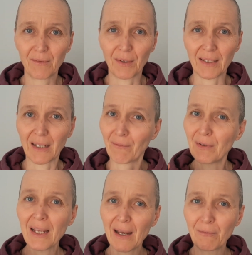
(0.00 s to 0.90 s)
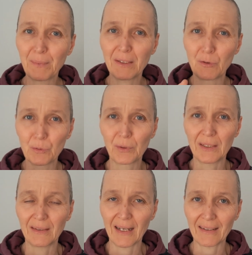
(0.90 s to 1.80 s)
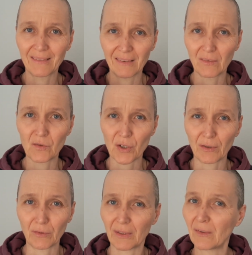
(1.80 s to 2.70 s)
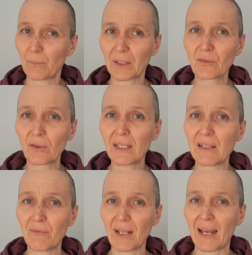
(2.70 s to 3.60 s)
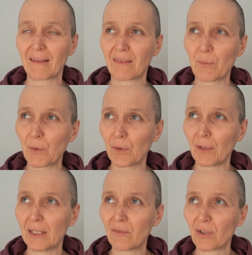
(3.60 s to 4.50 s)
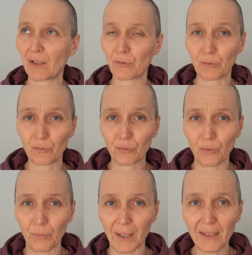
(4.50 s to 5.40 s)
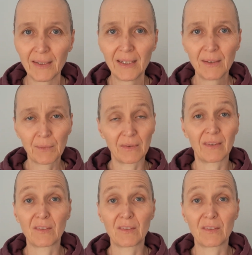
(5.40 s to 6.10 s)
right? And we have been doing that since childhood, especially if you had some early childhood trauma, because the